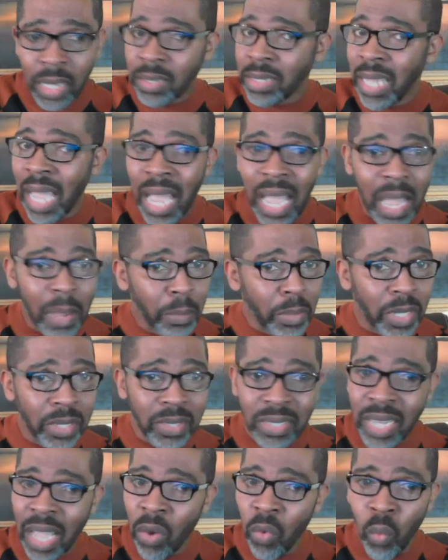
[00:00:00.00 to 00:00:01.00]
And time
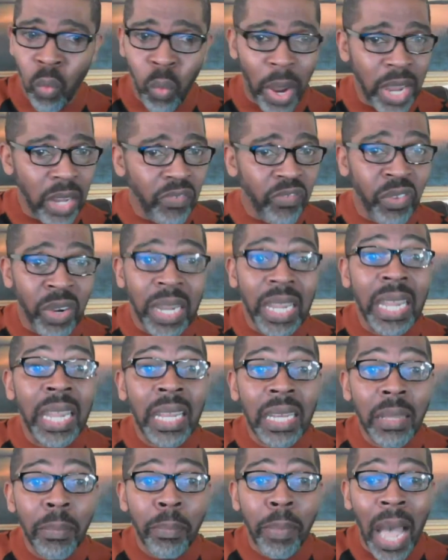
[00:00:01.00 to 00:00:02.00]
does not wait for
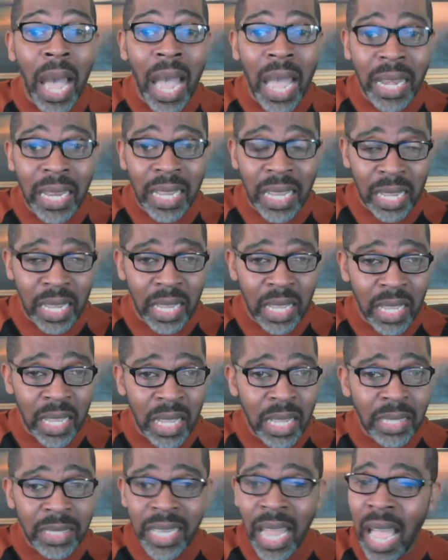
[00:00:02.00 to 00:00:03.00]
anybody.
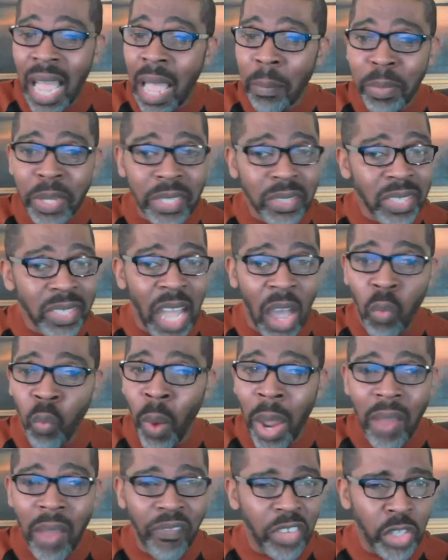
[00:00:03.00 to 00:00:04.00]
Time does
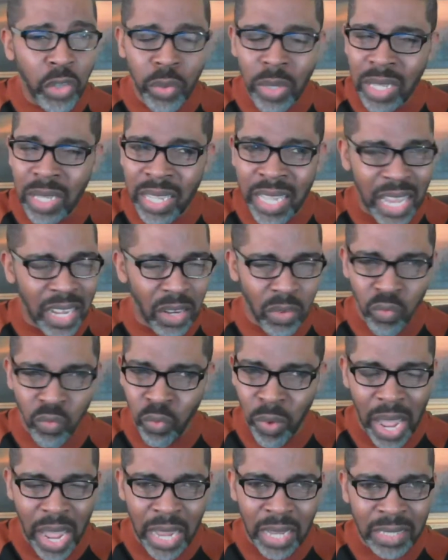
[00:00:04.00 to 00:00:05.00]
not wait for you to get it
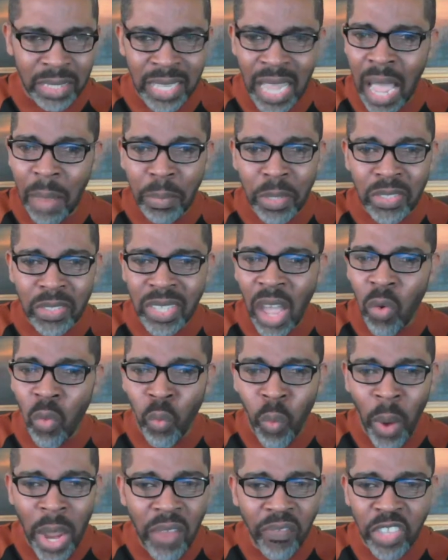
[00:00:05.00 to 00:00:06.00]
right. Time does
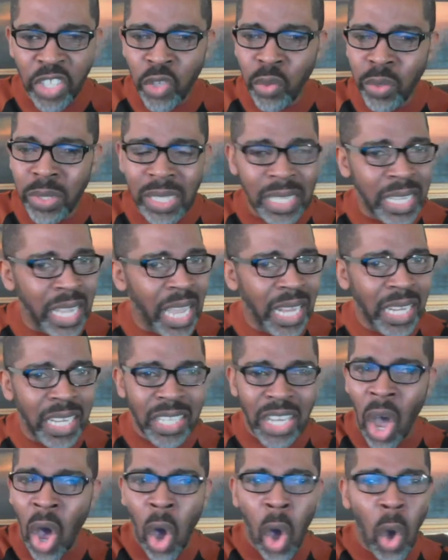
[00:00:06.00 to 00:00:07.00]
not wait for you to get
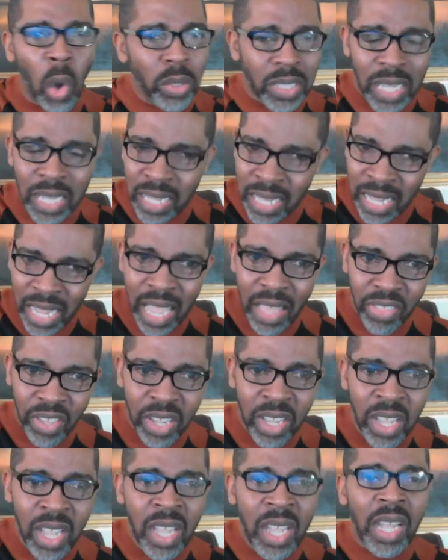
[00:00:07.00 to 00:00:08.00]
it all
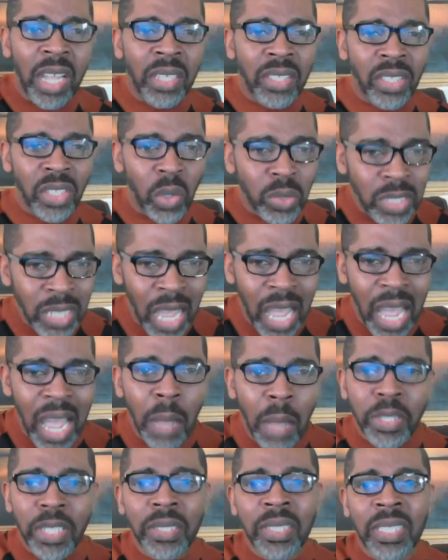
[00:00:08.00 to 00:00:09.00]
together. And so
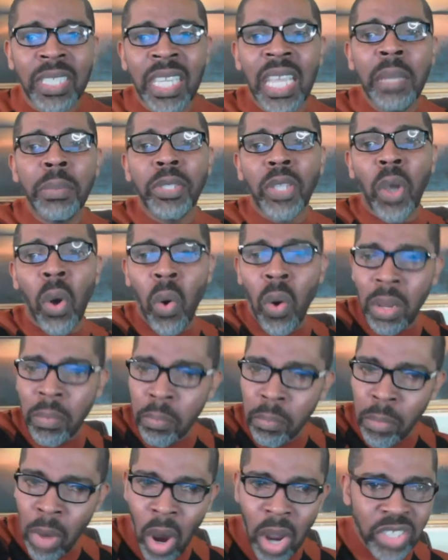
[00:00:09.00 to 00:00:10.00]
time just keeps
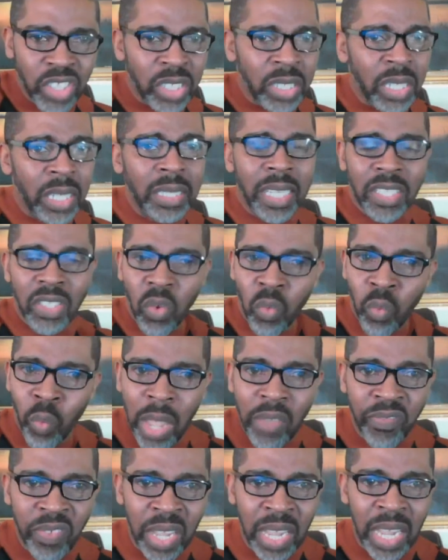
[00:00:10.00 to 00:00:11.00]
on marching. It doesn't
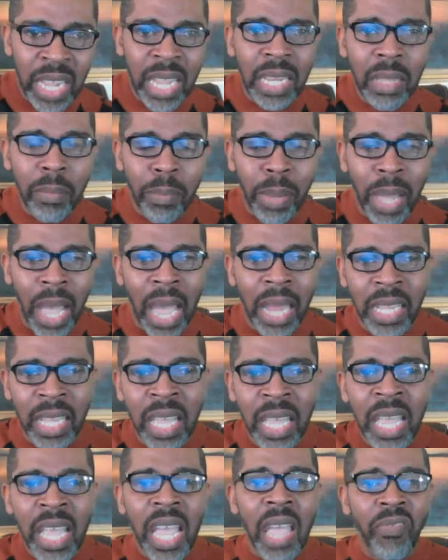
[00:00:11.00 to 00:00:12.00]
wait for
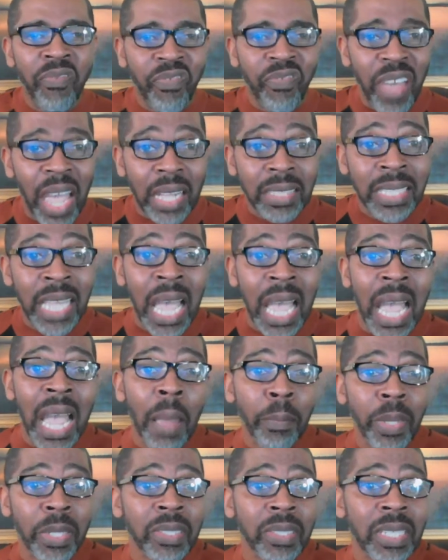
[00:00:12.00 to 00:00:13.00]
anybody. In fact,
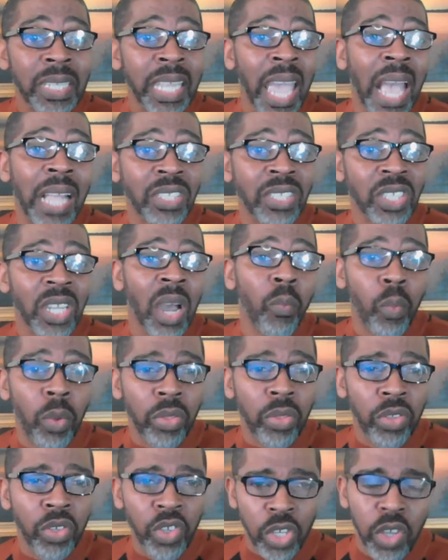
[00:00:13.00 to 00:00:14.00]
time doesn't catch up
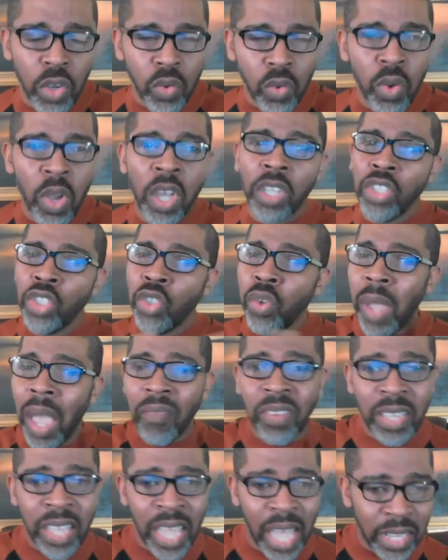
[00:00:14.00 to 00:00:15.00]
with you. You
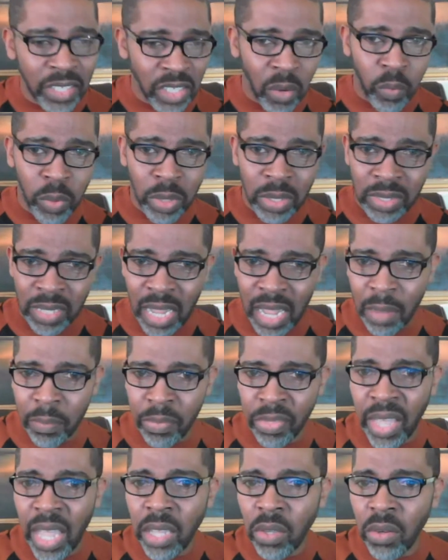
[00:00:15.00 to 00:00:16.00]
have to catch up with
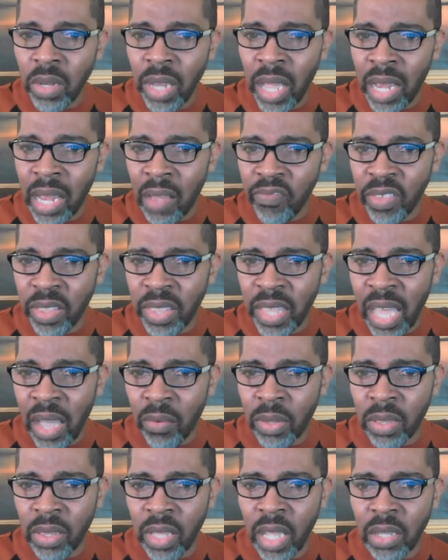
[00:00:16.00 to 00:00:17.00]
time. Thank you, Lala, for
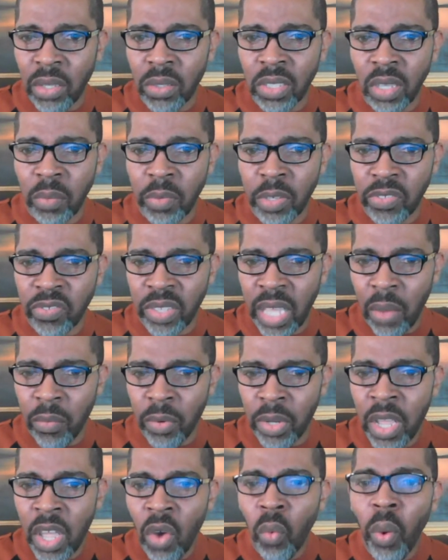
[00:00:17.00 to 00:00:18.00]
that one. Thank you so much for
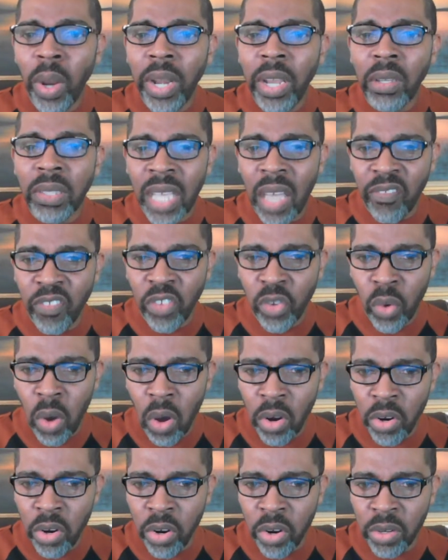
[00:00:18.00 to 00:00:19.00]
that one. What else have you
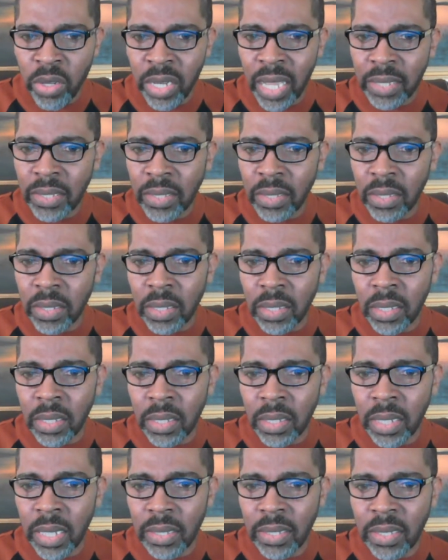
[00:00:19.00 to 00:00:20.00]
all heard? Let's
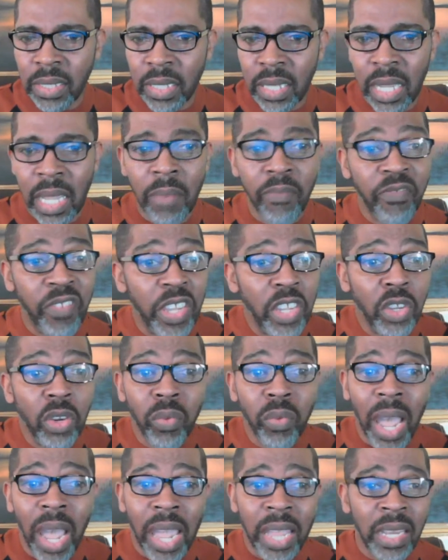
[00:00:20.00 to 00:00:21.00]
let's see. MV,
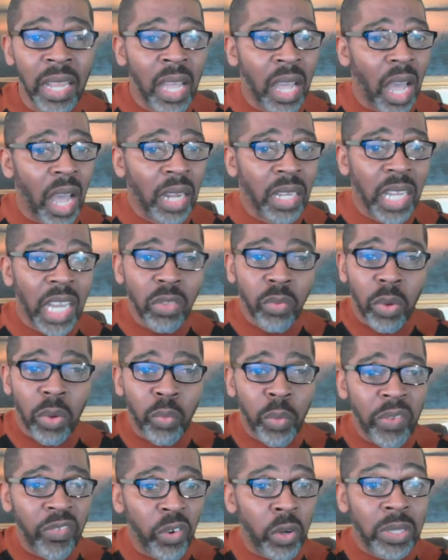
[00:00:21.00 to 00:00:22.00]
you're right. Another
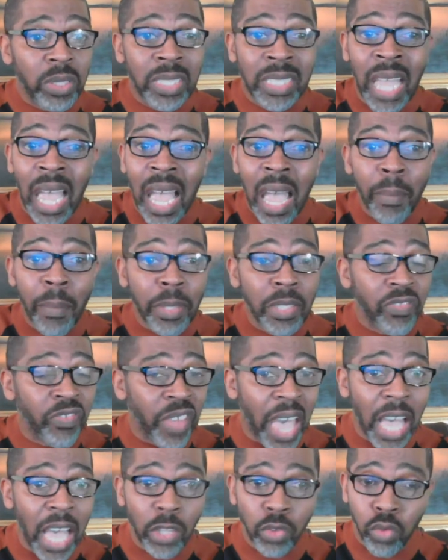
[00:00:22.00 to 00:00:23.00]
one we've heard. Time is
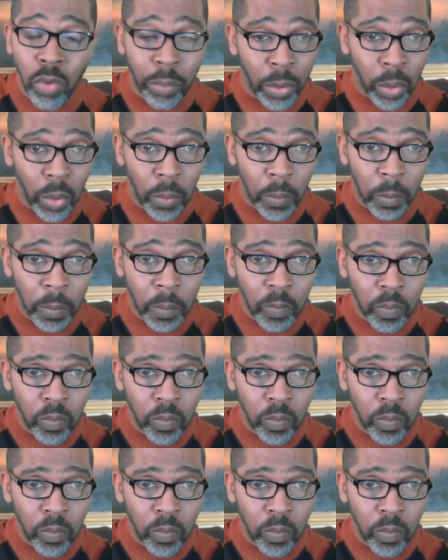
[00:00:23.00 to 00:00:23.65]
valuable.